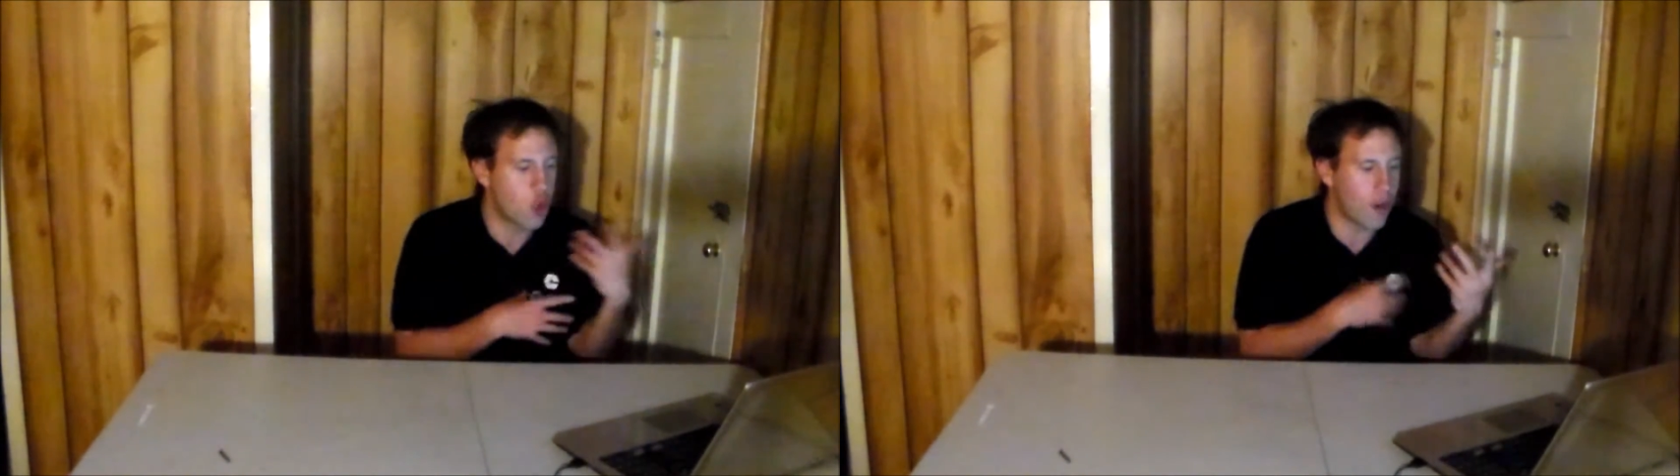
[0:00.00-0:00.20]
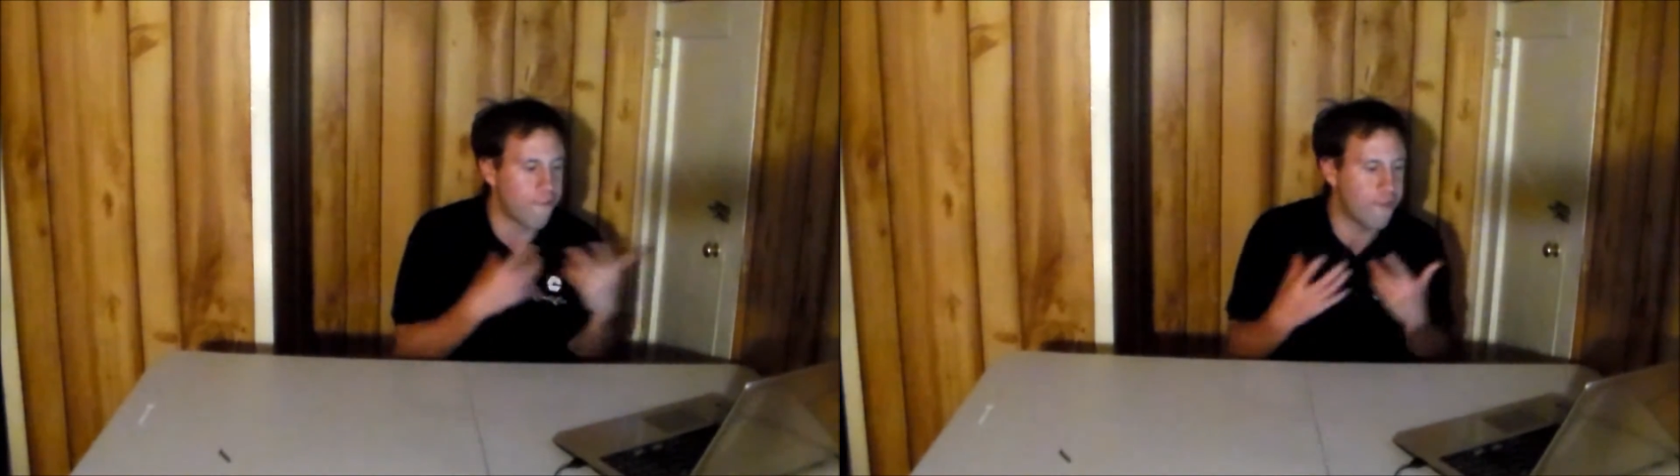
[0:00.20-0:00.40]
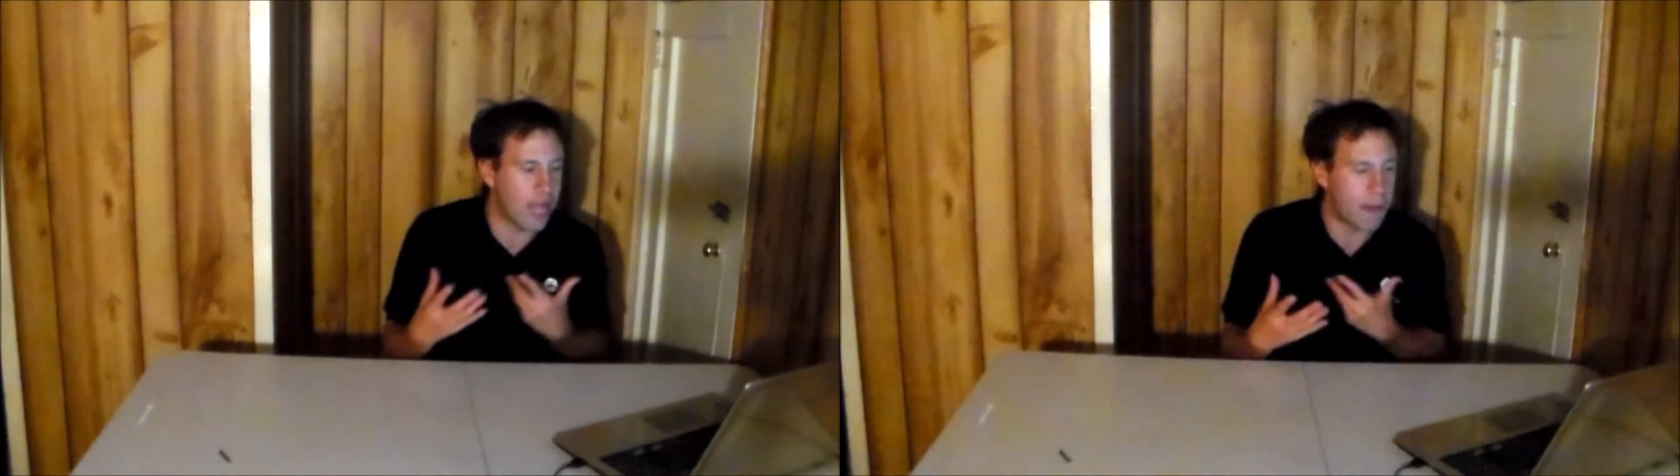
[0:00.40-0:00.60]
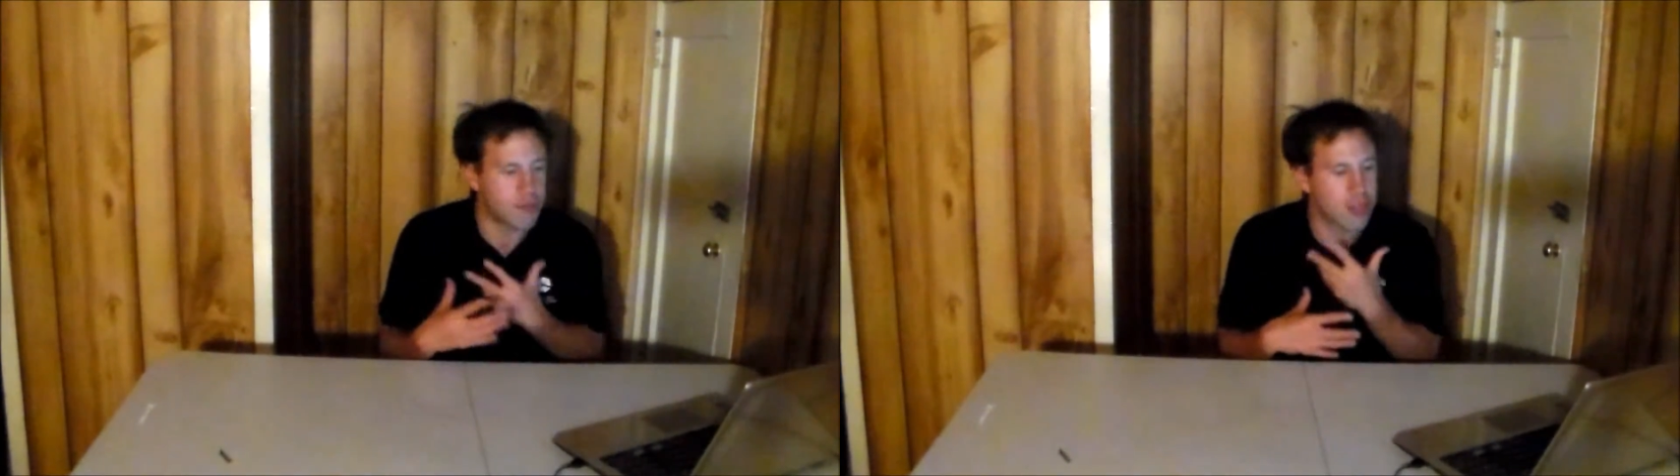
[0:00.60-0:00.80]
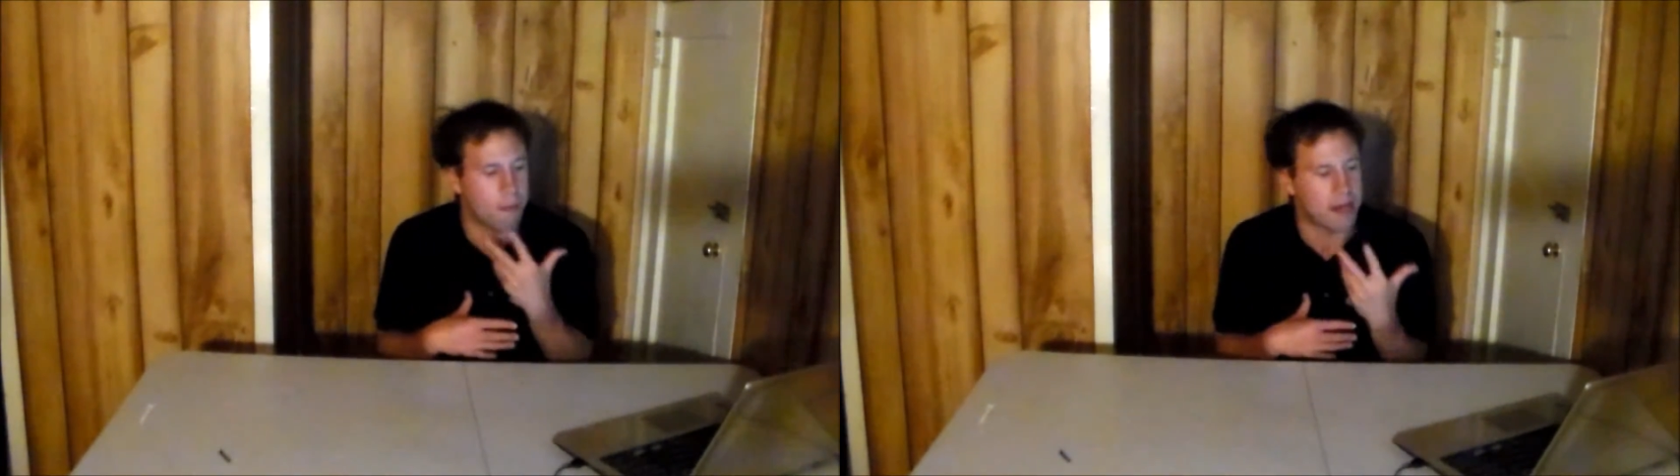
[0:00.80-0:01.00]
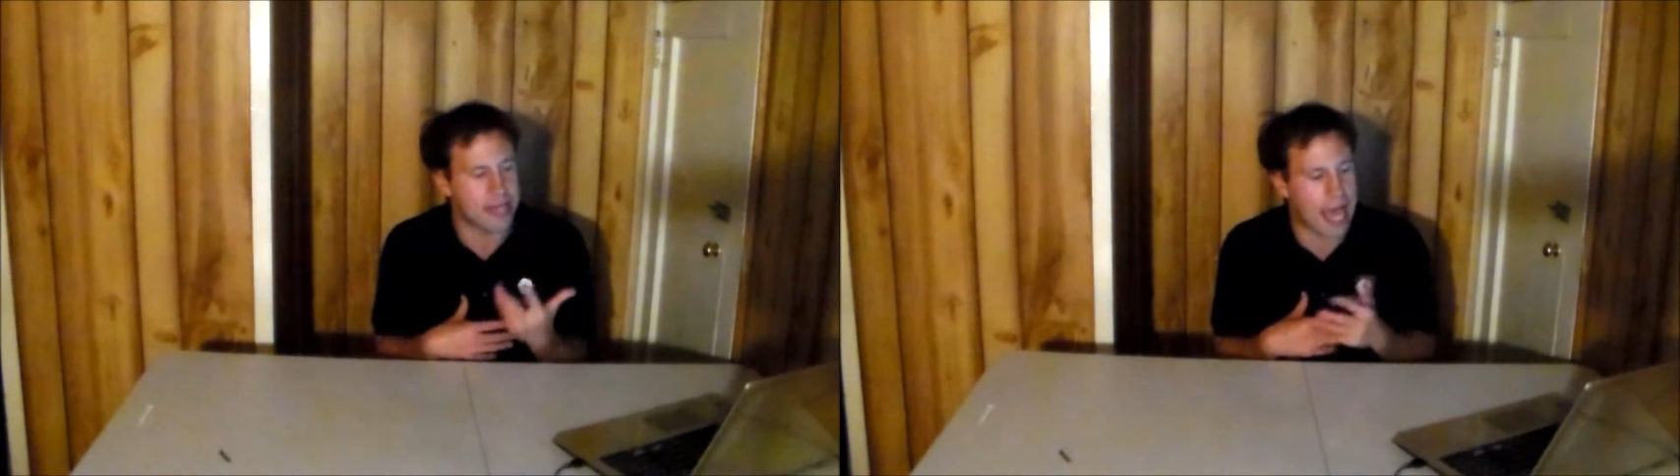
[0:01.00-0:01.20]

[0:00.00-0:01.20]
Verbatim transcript: doing flips, coming